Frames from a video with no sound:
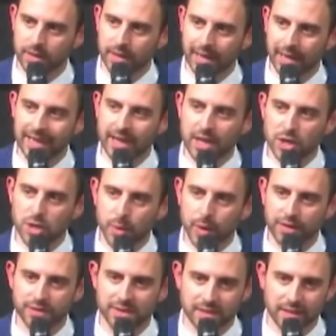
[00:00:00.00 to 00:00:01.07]
in a UN
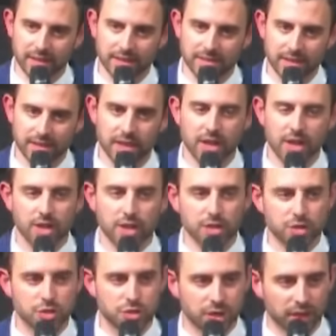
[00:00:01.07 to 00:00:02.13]
facility
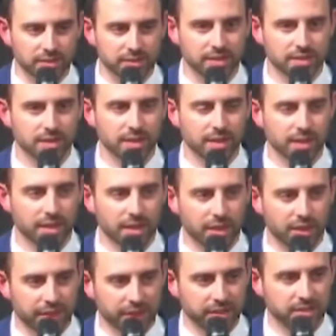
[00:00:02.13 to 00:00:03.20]
just
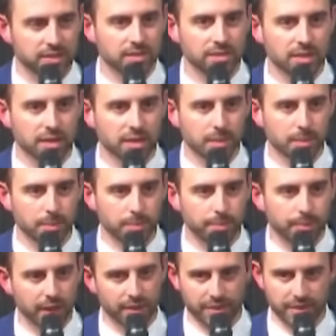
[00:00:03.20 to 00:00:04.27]
this
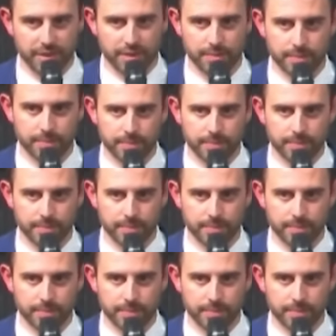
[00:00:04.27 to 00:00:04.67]
month.